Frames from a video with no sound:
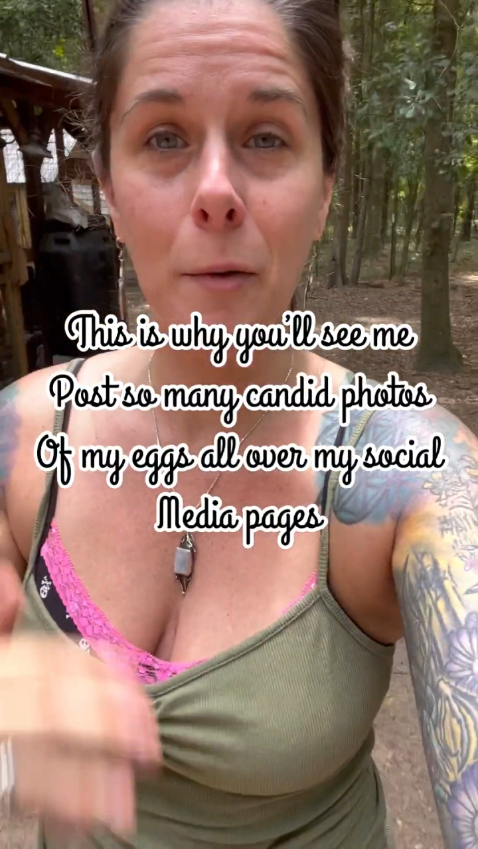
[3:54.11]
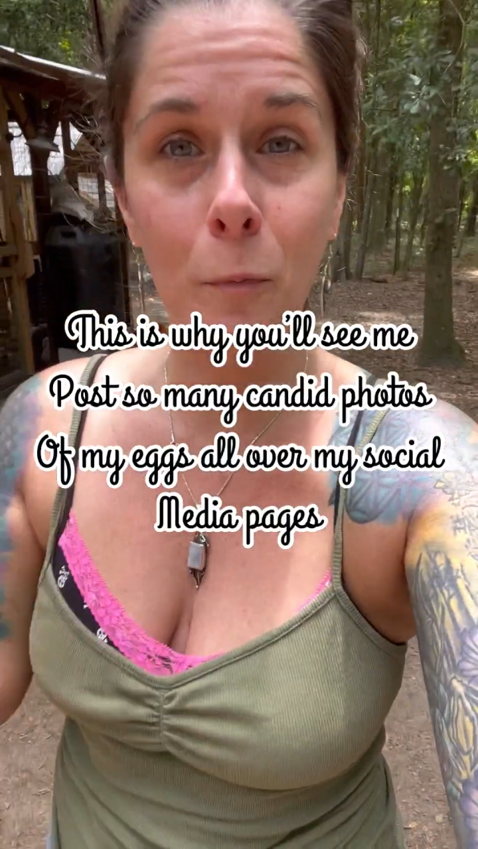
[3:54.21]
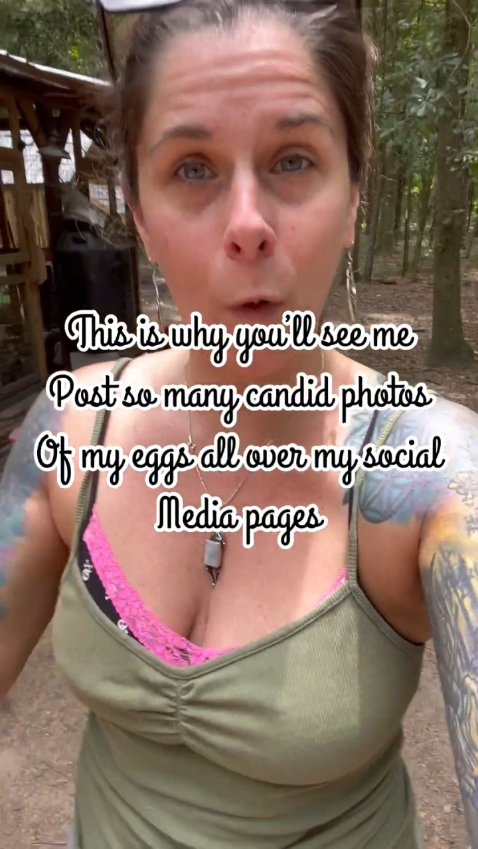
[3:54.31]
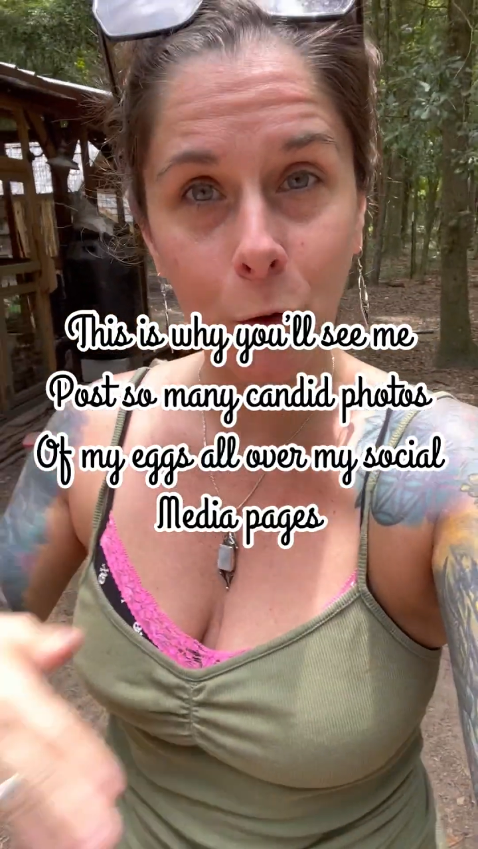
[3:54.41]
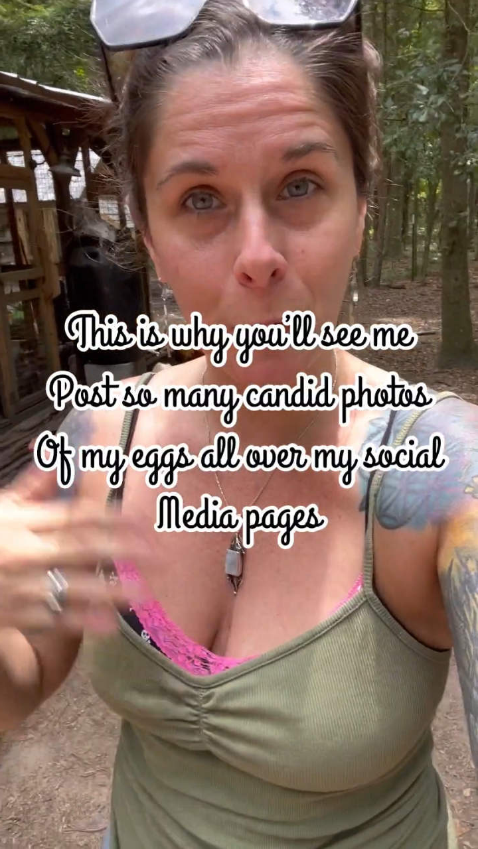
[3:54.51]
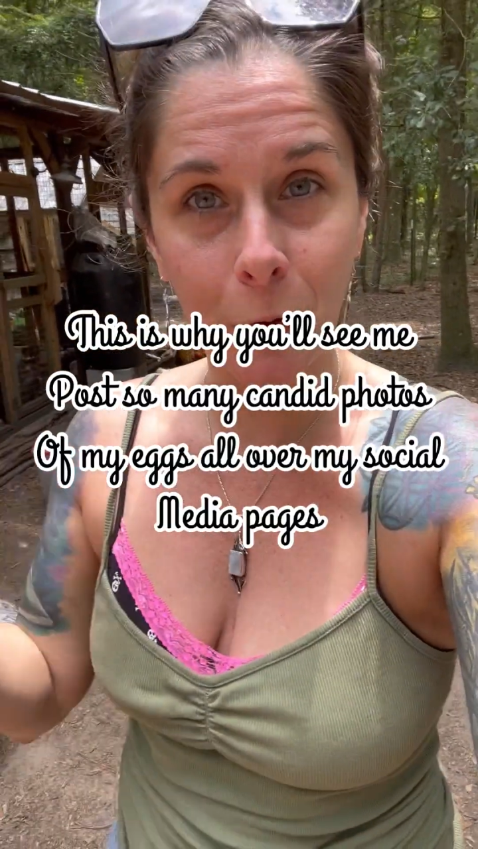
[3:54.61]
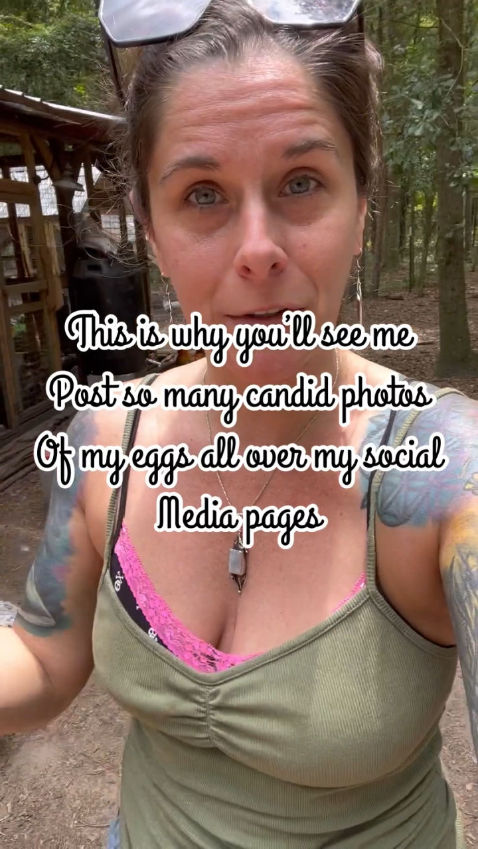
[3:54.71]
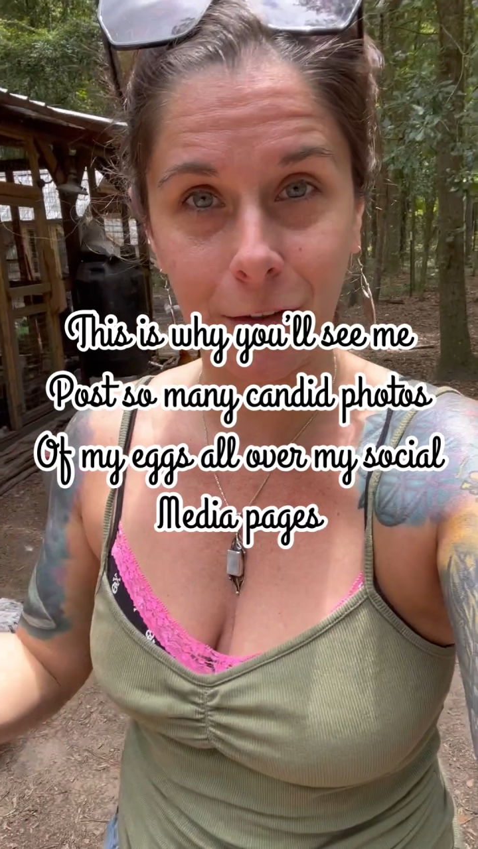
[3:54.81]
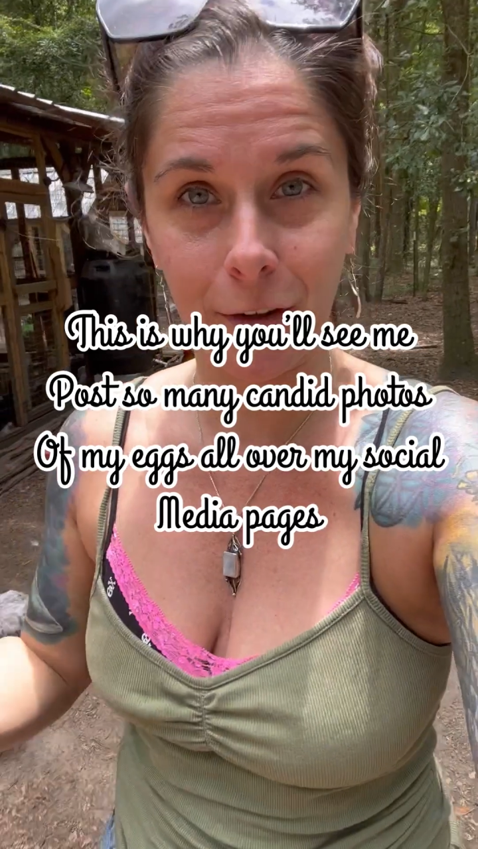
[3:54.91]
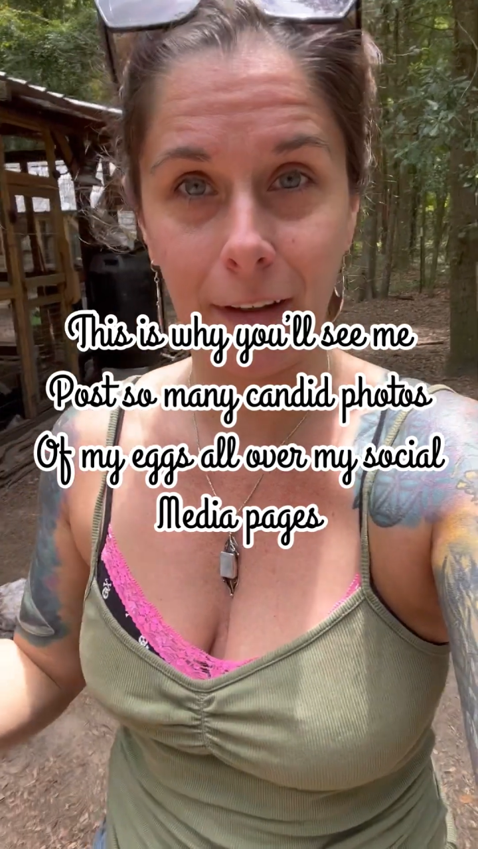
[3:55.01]
multiple
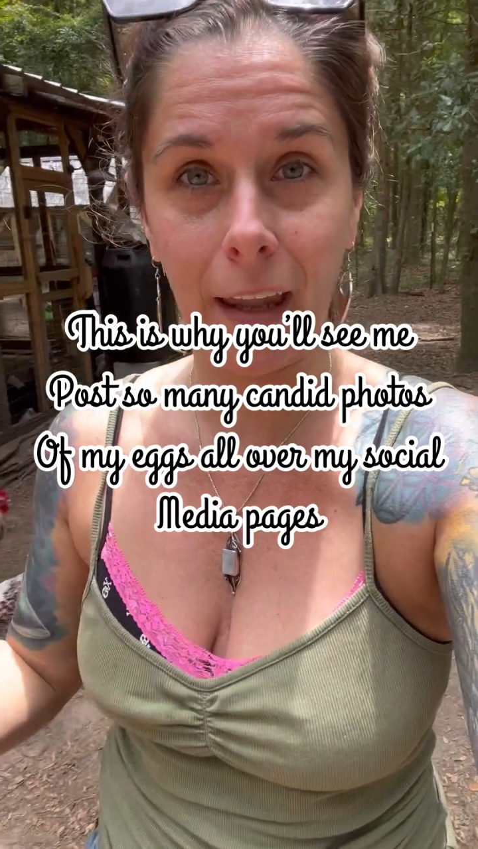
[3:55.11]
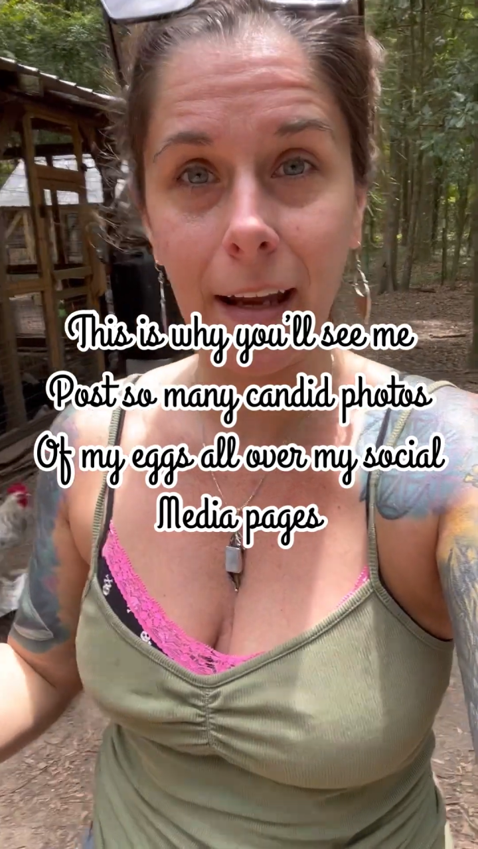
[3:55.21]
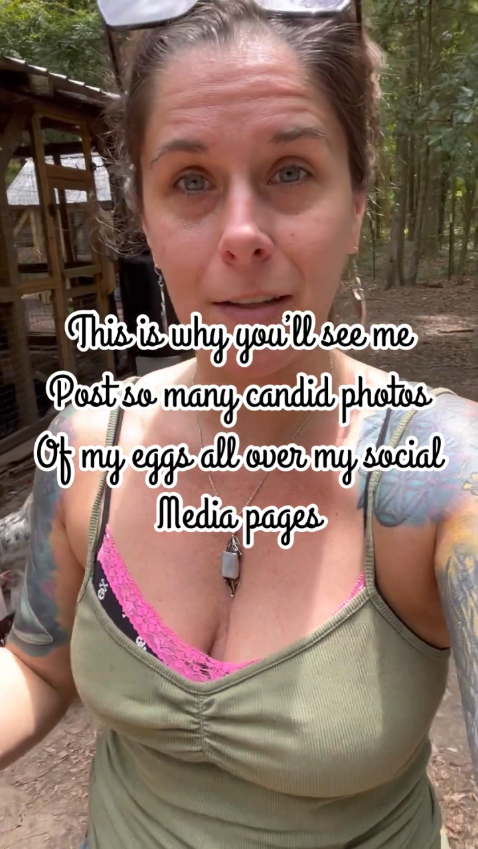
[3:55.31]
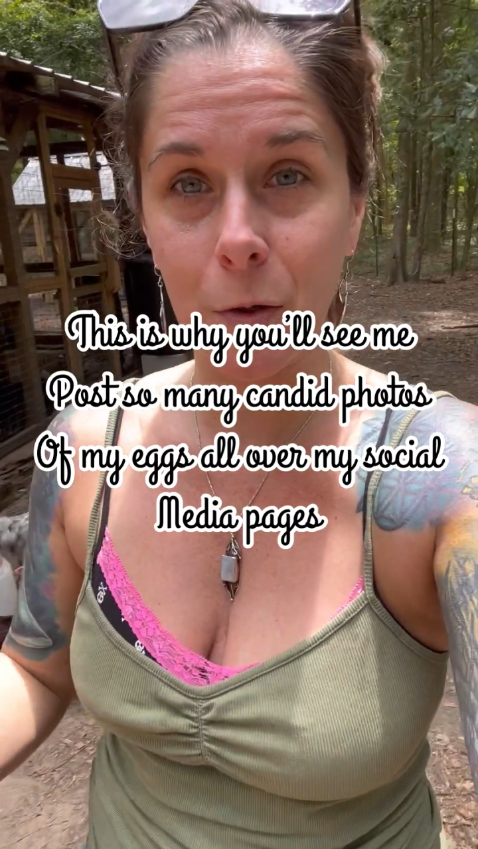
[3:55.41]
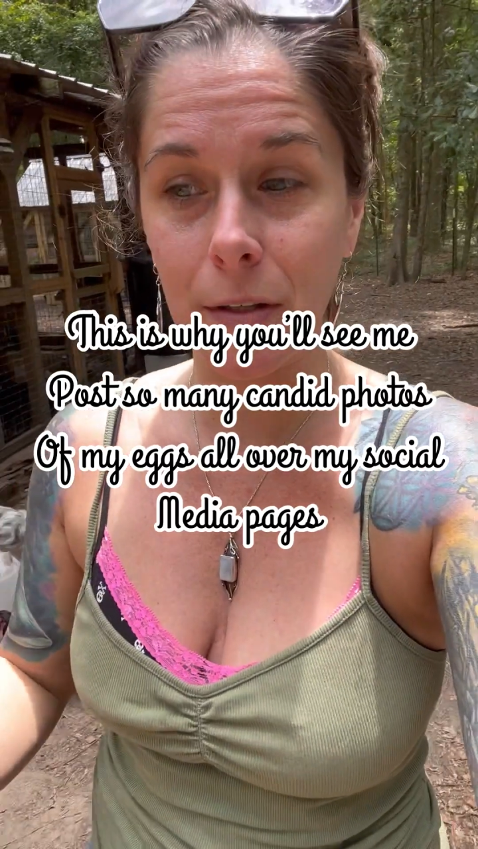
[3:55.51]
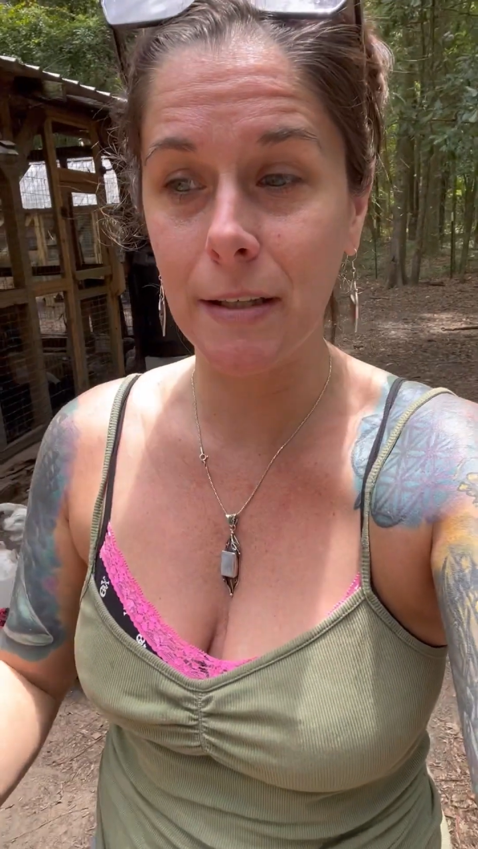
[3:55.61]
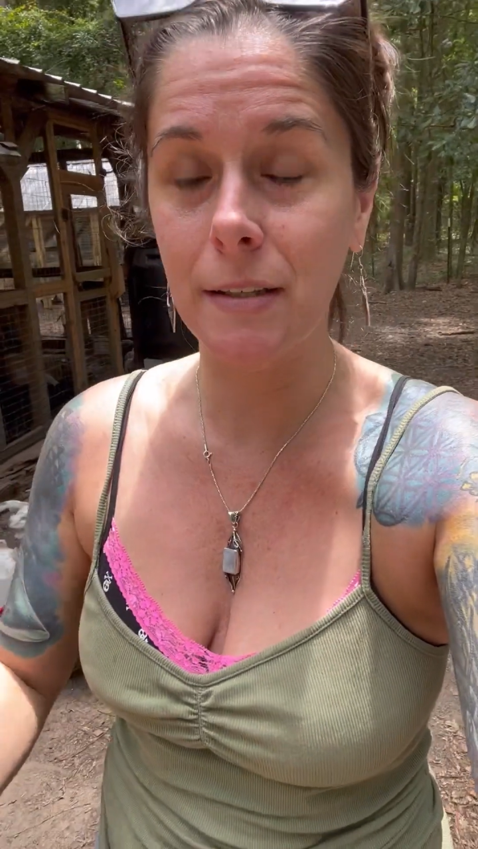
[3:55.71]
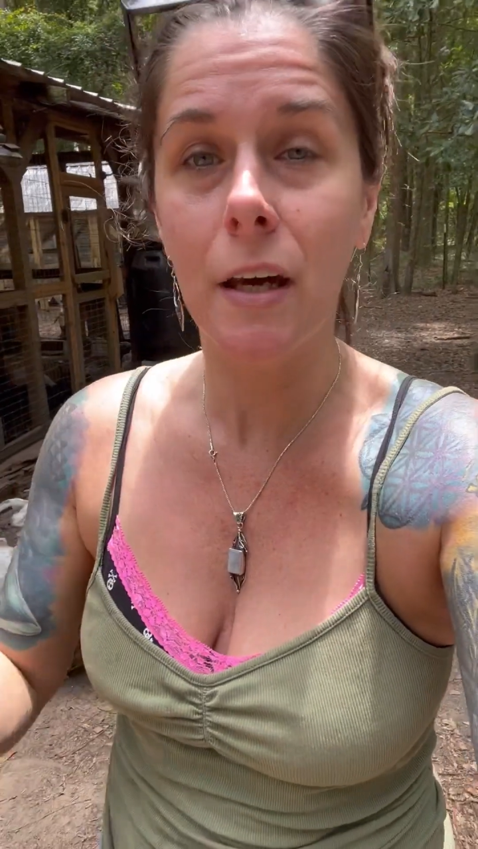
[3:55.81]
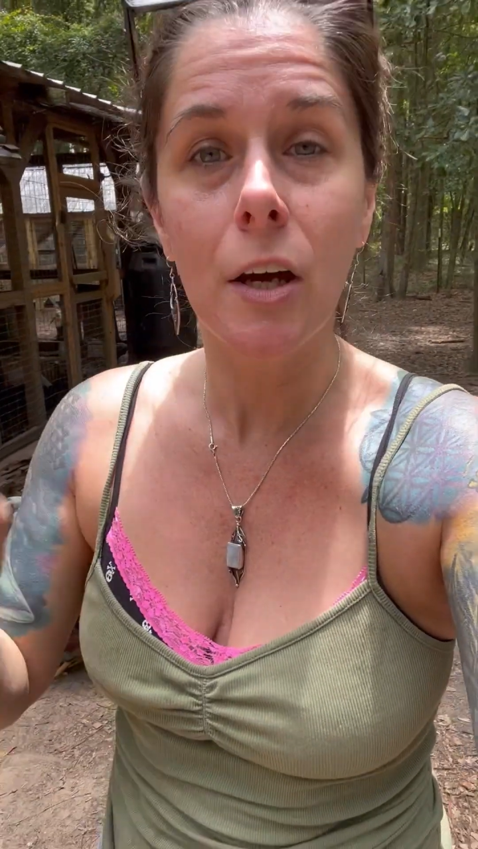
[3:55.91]
different light sources